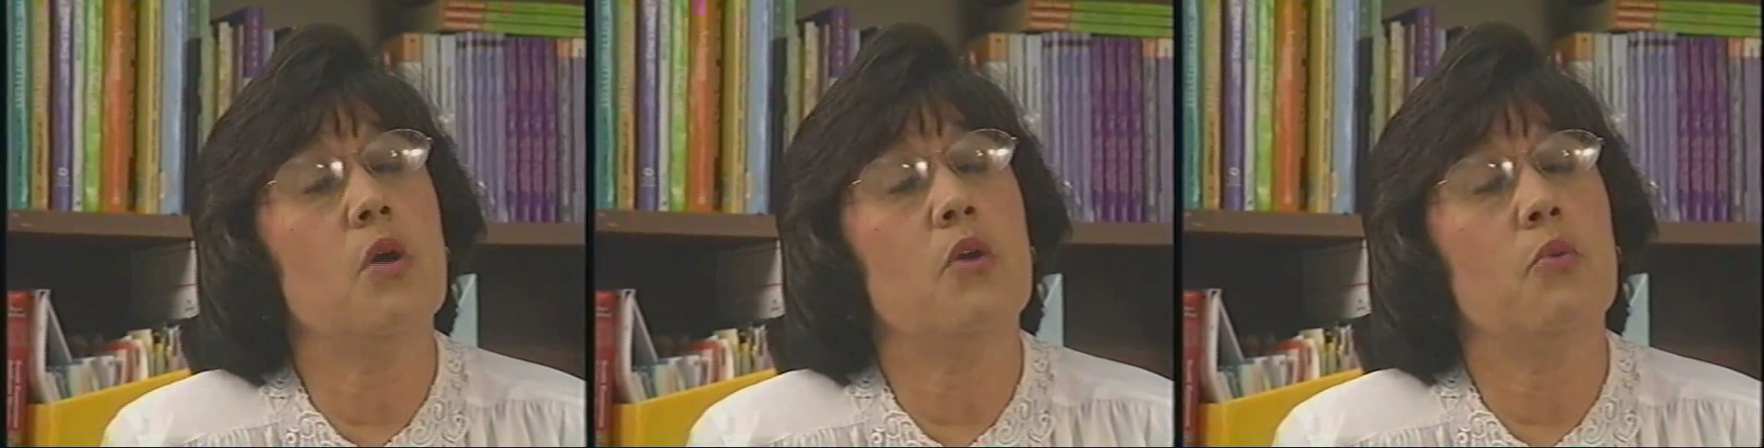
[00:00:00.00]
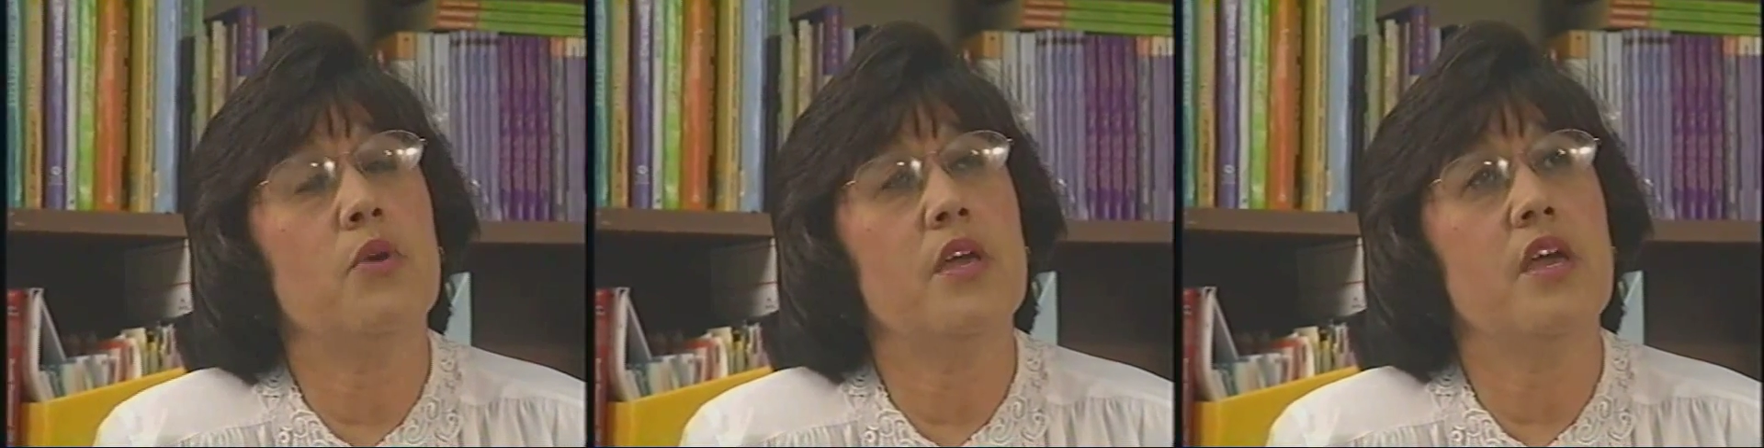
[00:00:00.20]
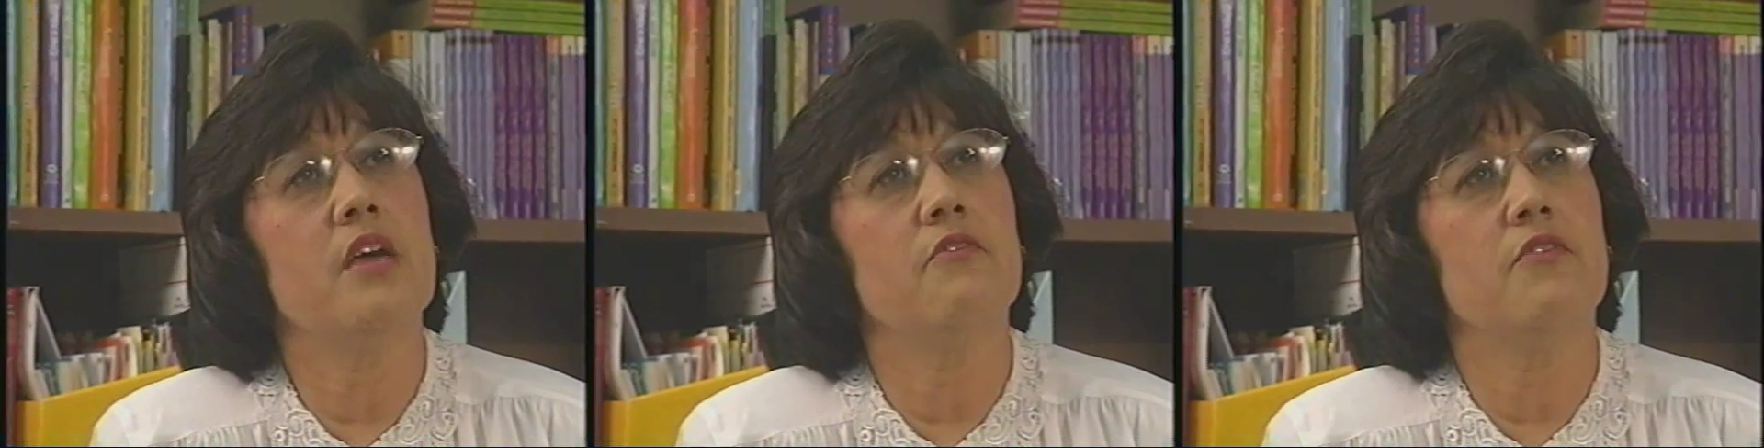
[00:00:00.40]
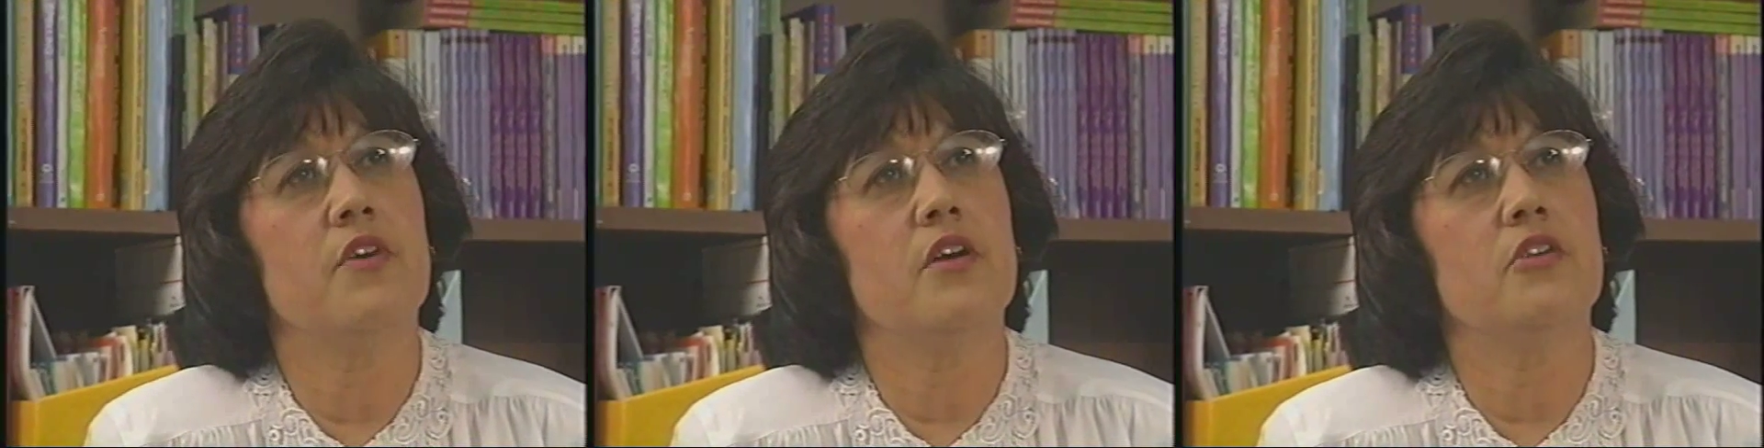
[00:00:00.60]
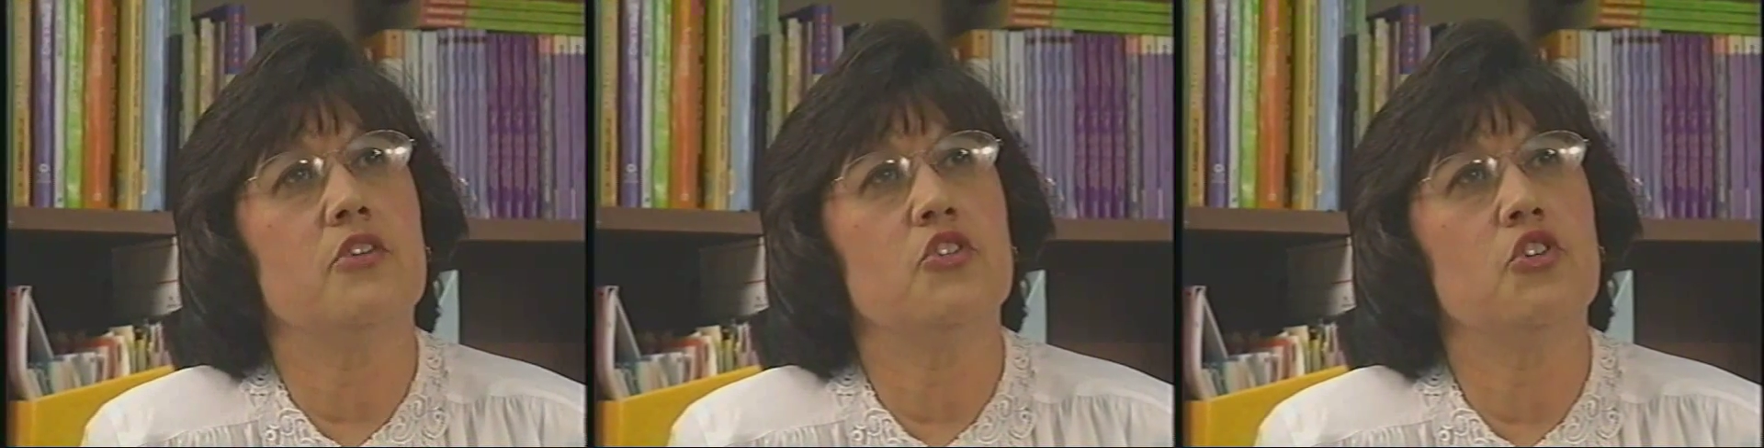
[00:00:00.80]
why we
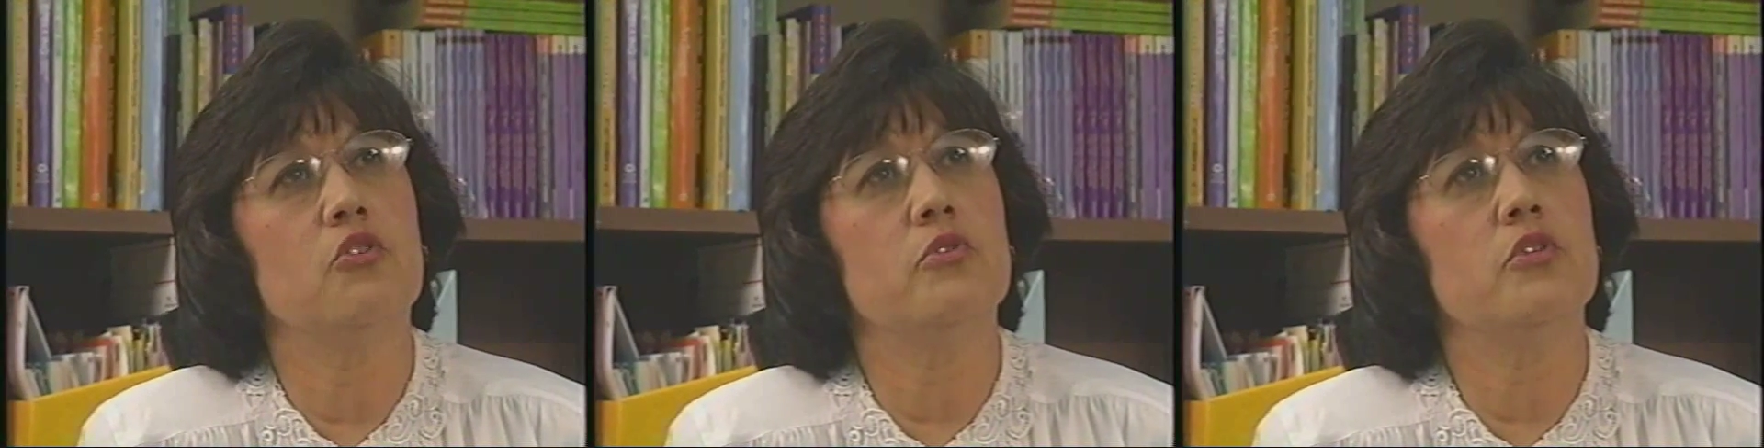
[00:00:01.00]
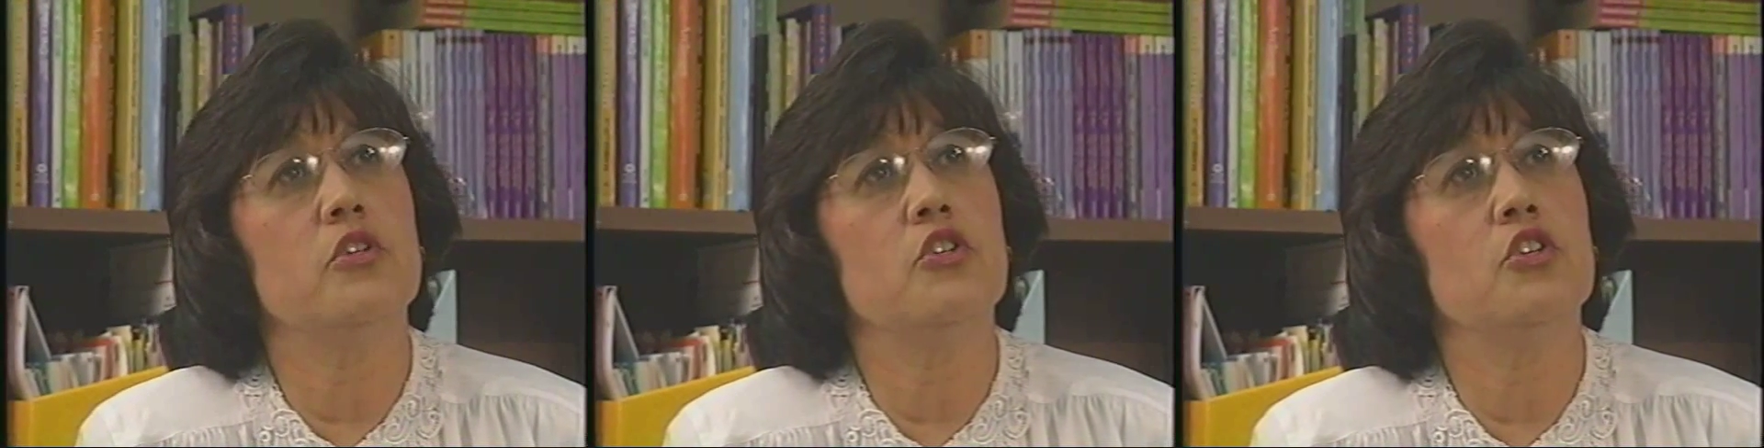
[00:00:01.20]
have chosen